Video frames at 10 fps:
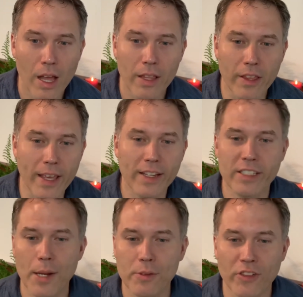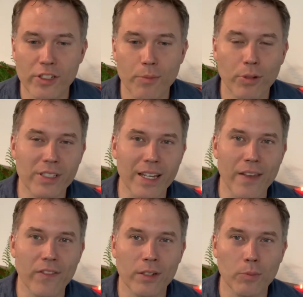The King James Version puts it
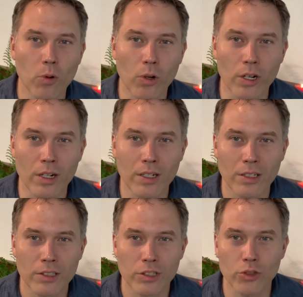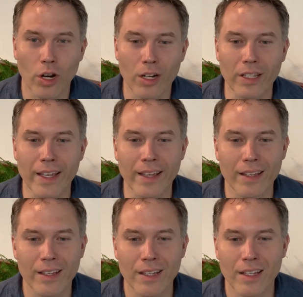even more strongly.
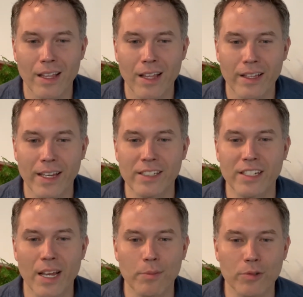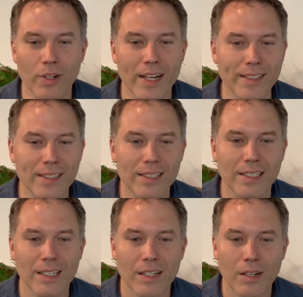King James writes,
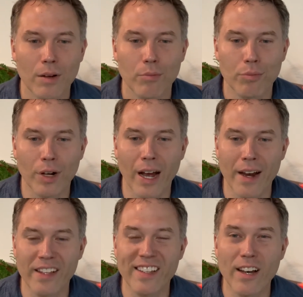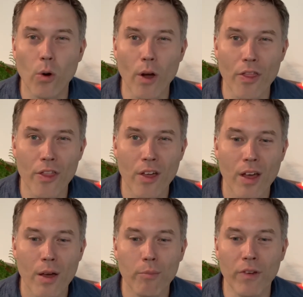pride goeth
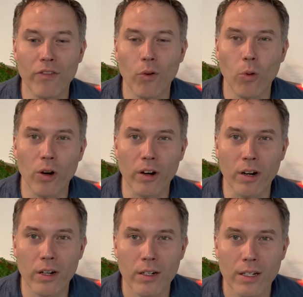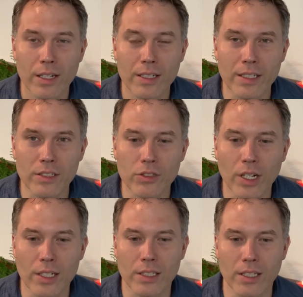before
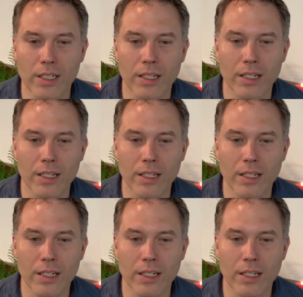destruction.